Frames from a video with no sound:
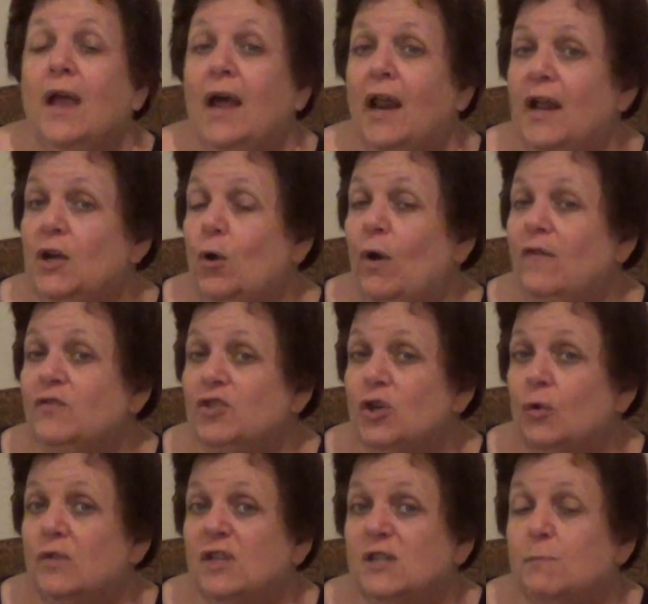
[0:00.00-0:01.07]
And I know I've
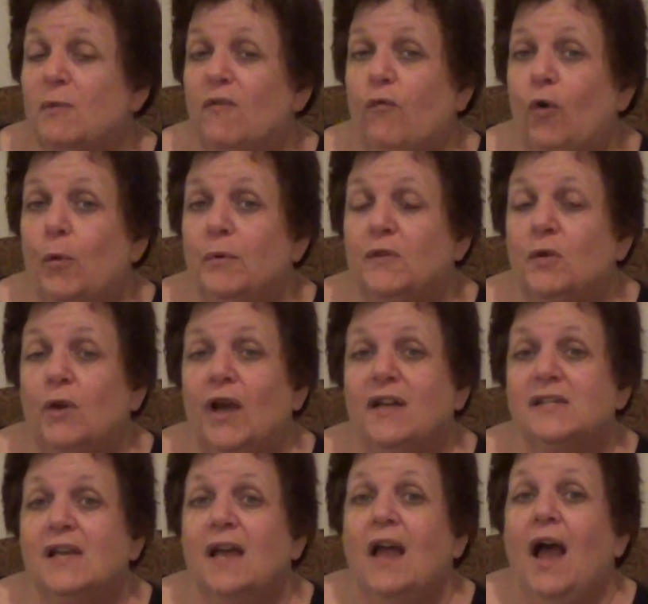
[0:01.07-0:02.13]
shared this before with you
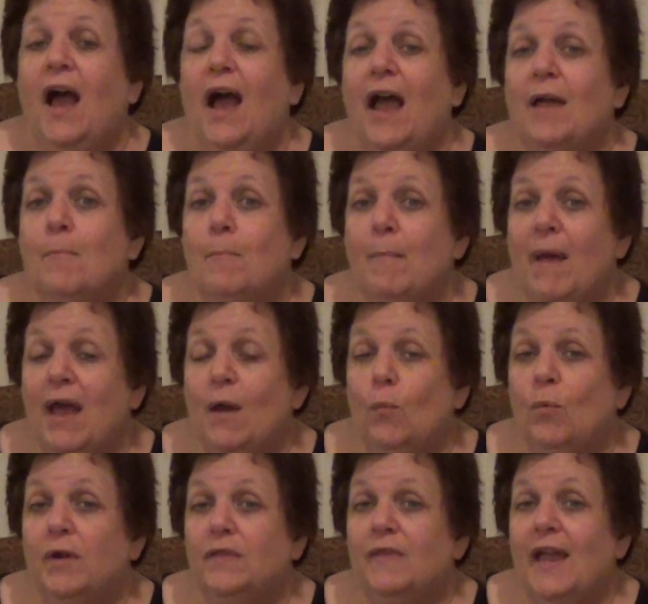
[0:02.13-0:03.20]
guys. I met
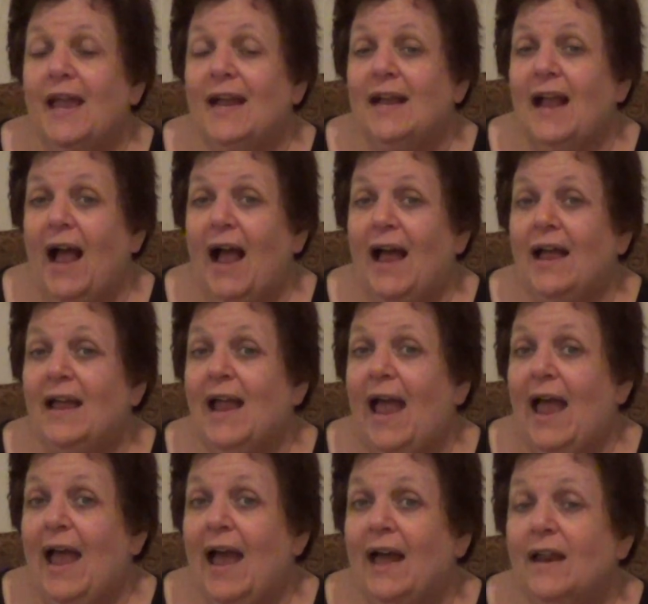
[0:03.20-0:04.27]
with a guy
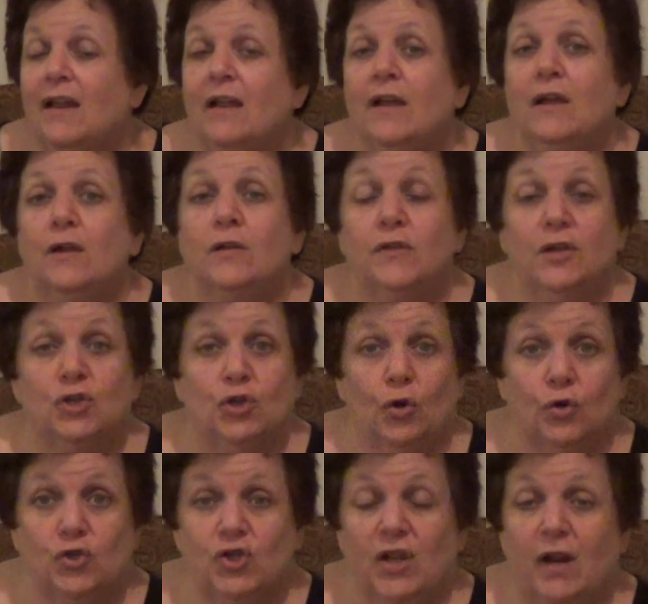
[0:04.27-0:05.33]
at the
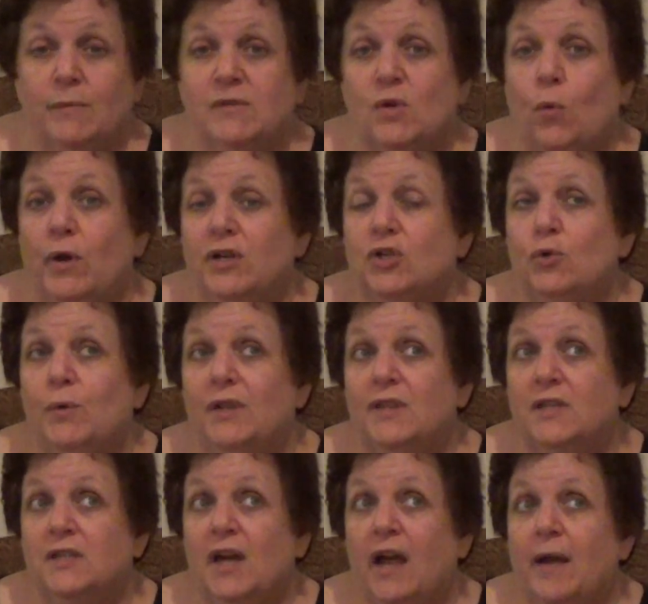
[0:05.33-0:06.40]
church that I was going to at
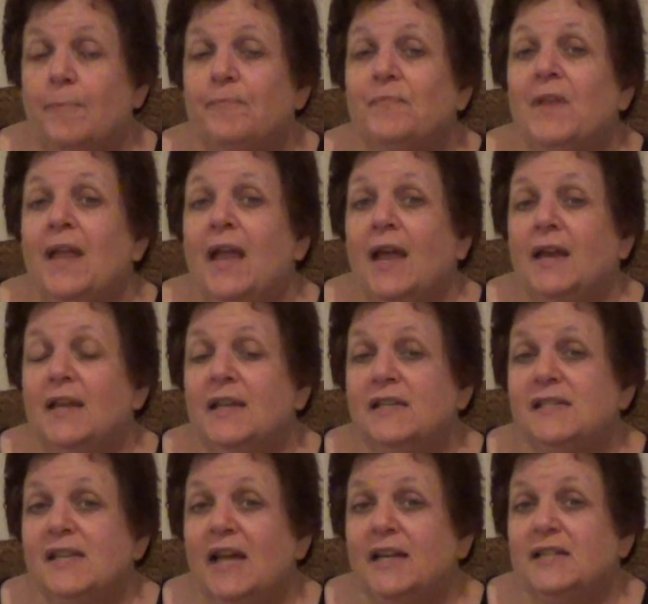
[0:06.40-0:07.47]
the time, and he
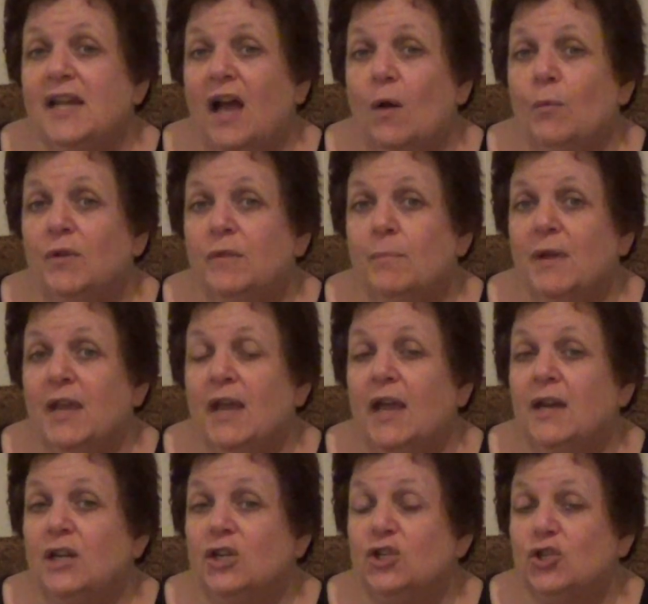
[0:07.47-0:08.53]
sat down with me
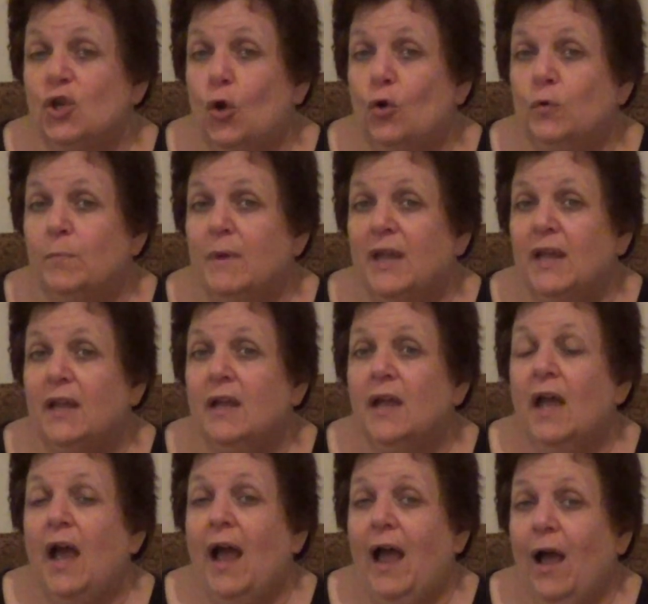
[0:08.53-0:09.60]
and he showed me
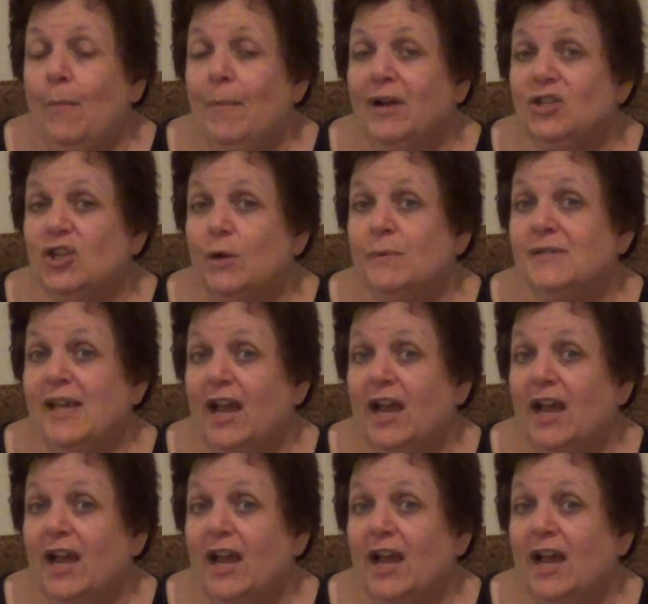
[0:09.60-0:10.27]
how much I was